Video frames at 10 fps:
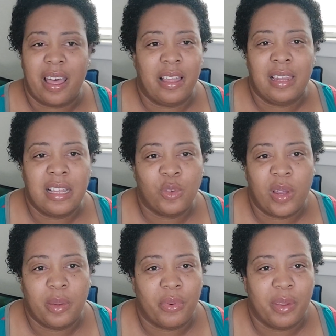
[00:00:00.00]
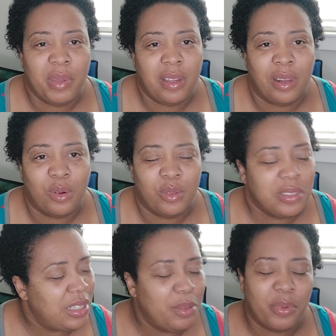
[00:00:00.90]
Elijah won didn't bring many clothes.
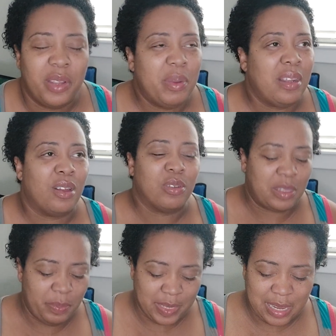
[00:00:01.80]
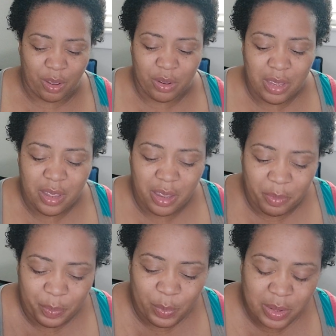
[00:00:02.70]
He didn't bring many clothes. He picked out
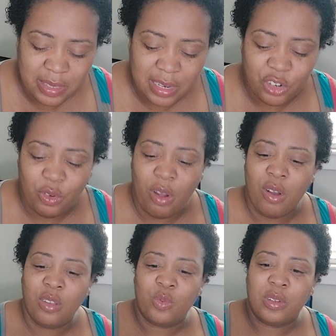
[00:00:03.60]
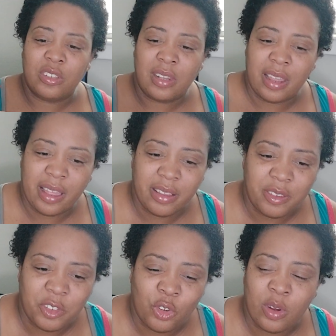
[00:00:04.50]
one set of drawers, one set
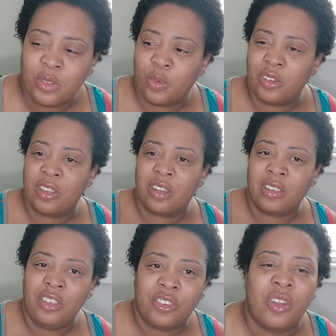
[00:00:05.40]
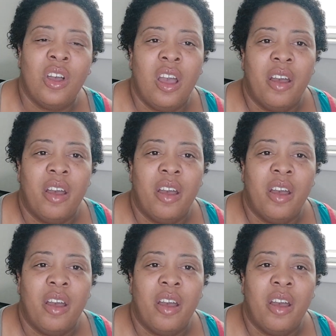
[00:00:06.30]
of shorts, one set of t-shirt.